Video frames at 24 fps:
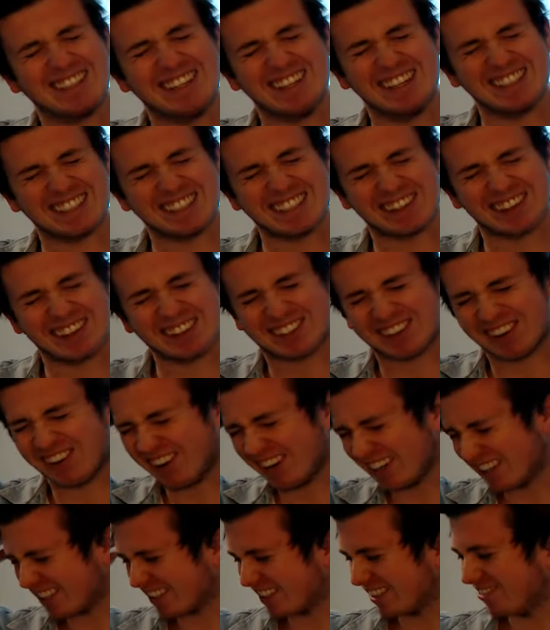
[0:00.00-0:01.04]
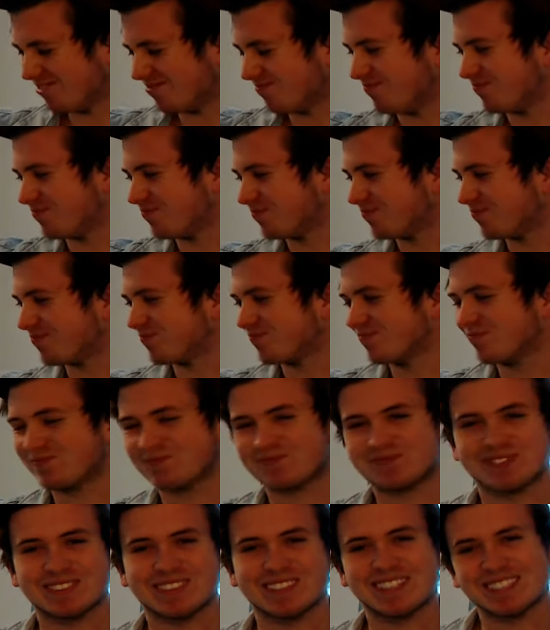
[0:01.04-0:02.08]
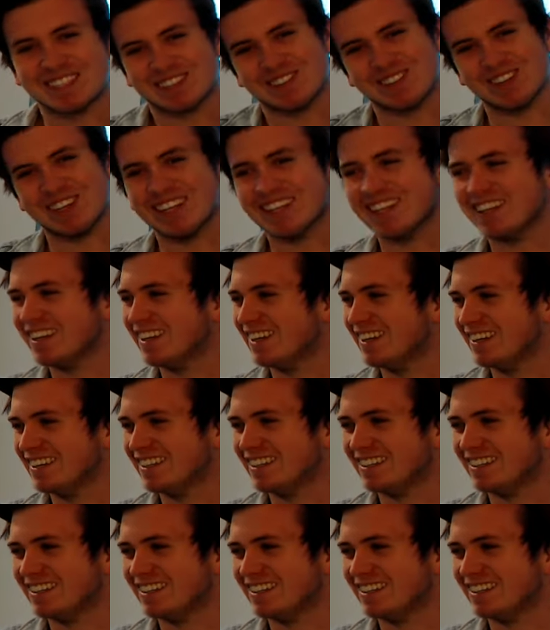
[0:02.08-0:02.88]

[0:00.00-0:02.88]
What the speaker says: is it though, Tice? Is it really?